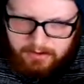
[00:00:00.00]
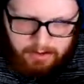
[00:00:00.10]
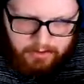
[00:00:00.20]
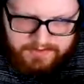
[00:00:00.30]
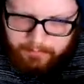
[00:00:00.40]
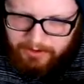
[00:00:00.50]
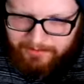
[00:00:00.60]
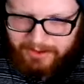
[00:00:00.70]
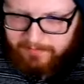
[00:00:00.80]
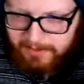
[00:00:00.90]
Oh, this Bullet
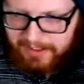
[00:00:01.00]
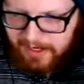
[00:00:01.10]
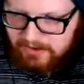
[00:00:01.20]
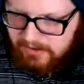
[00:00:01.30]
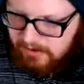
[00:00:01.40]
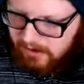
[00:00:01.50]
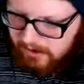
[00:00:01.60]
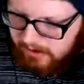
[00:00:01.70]
Punch might actually not